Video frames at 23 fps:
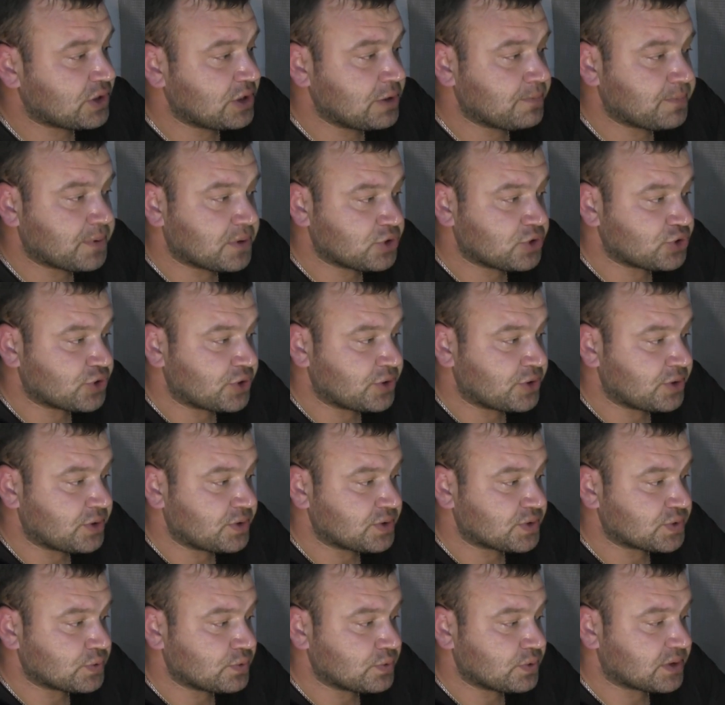And here
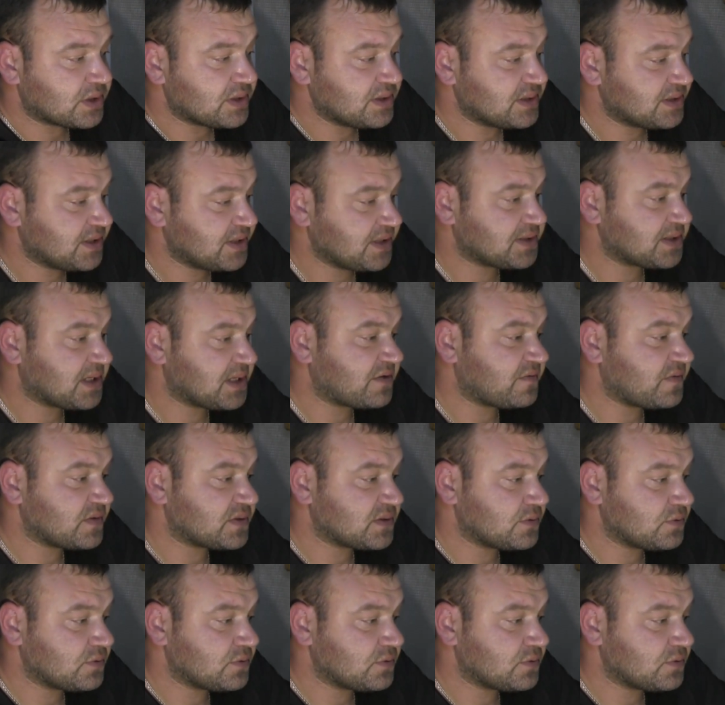also another one.